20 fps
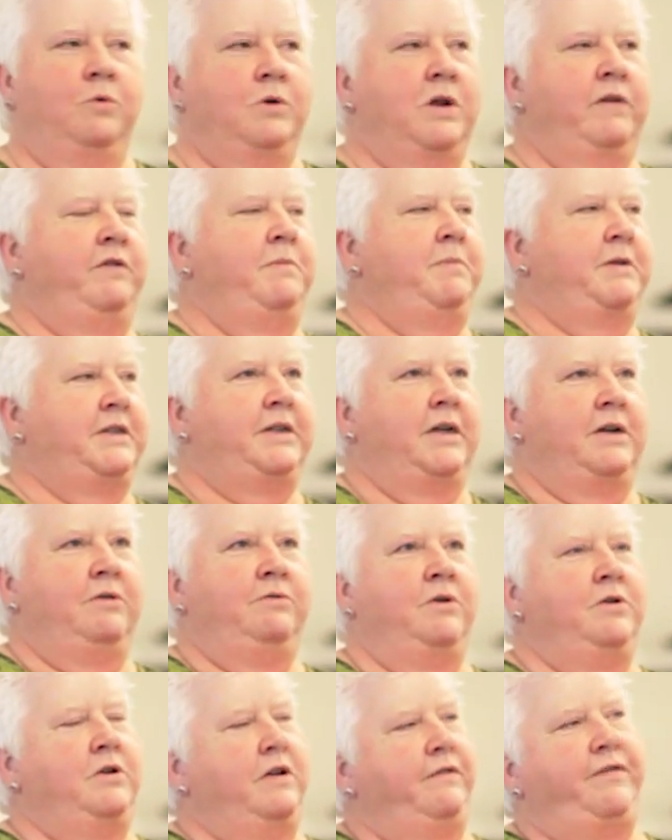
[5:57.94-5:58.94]
We'll never be sitting
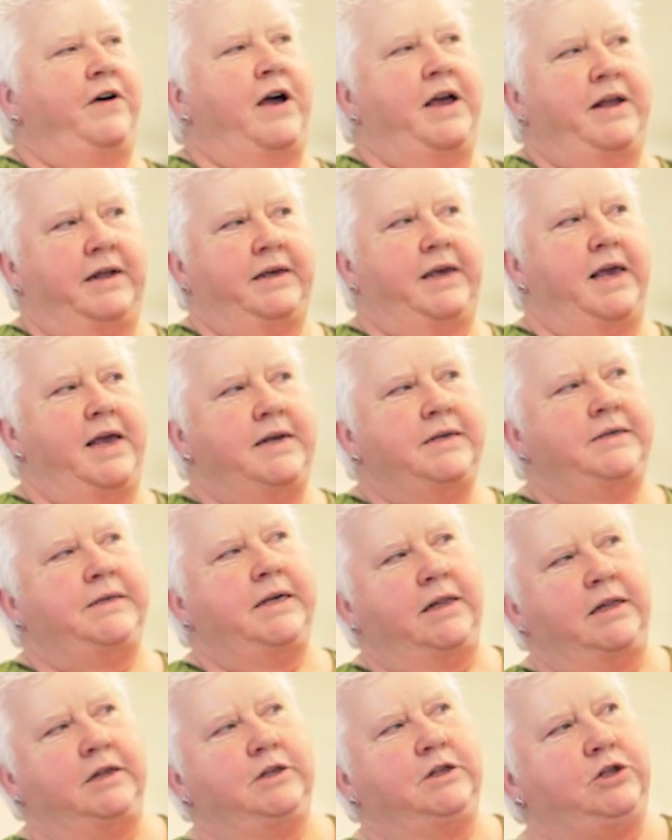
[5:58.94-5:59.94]
around a fire again
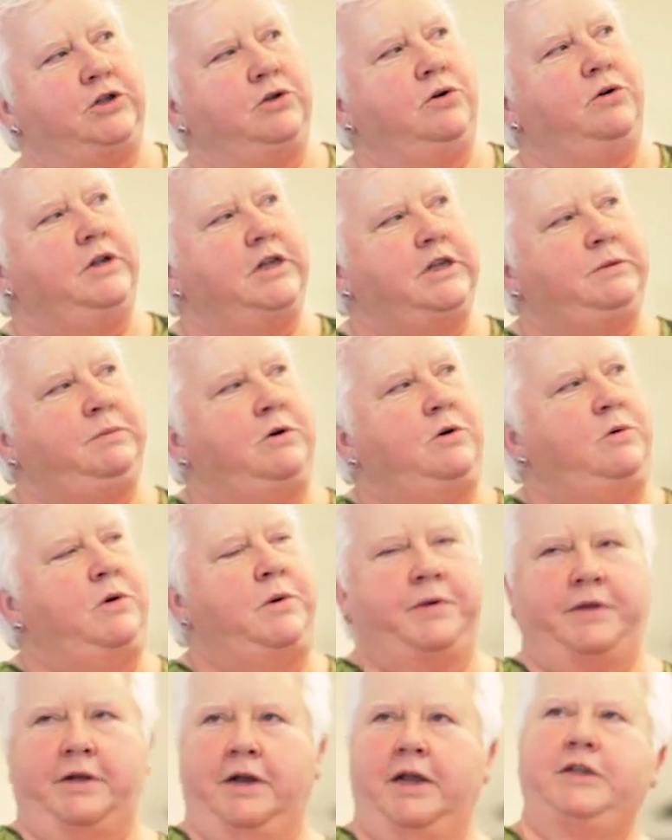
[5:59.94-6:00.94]
telling stories, will we,
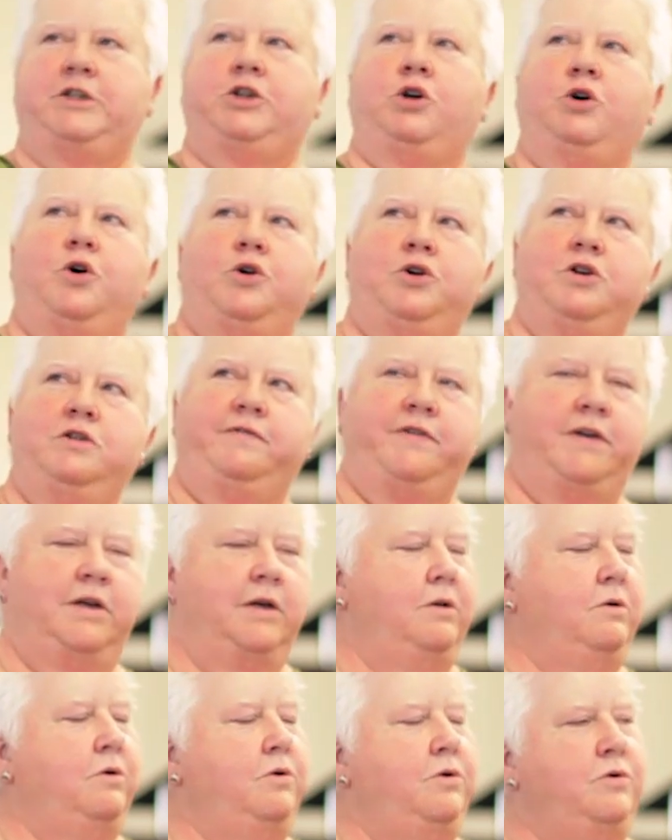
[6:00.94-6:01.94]
with a nice horn of
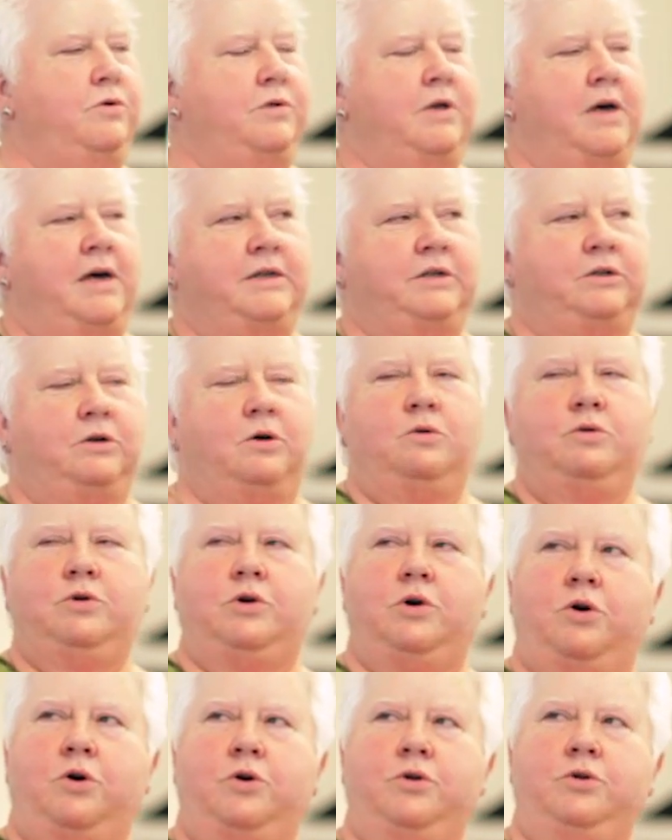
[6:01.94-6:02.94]
ale? Oh no, that's all
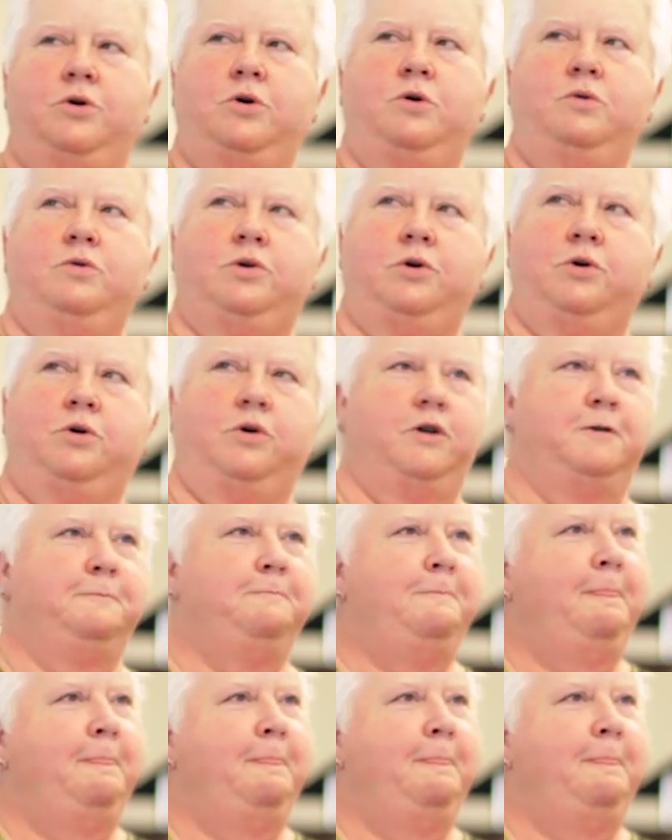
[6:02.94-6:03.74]
gone, all gone.